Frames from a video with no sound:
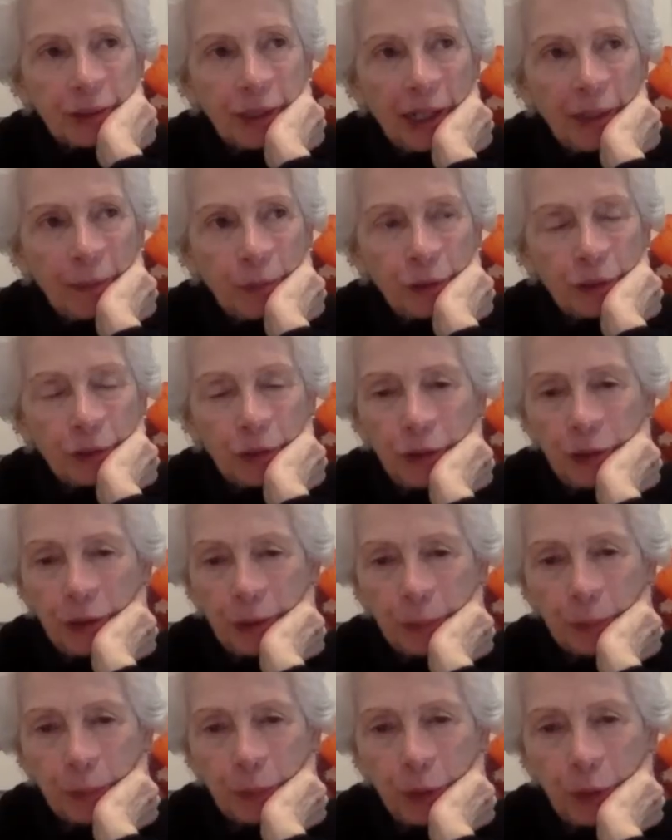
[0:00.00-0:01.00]
I was good
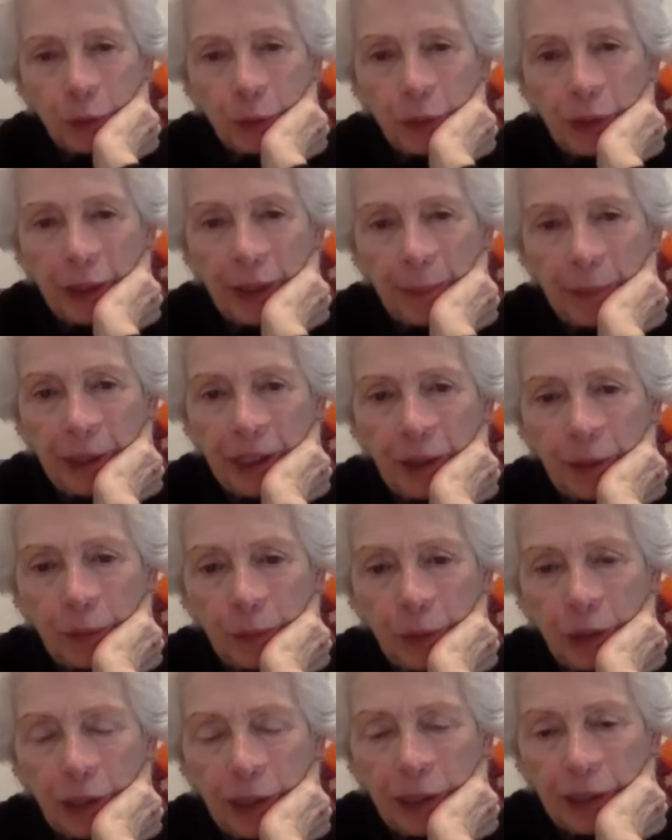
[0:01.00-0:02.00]
at programming and
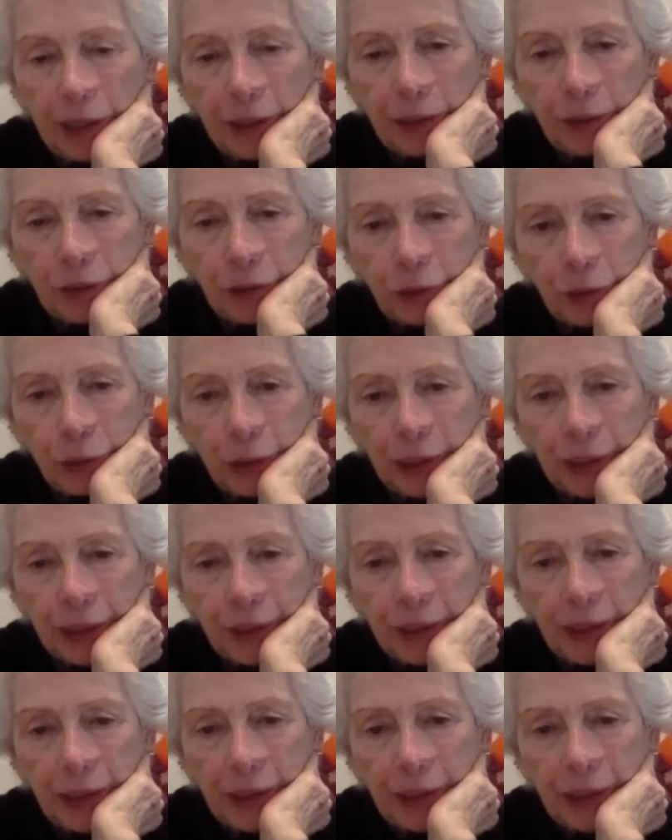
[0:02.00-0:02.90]
running the joint.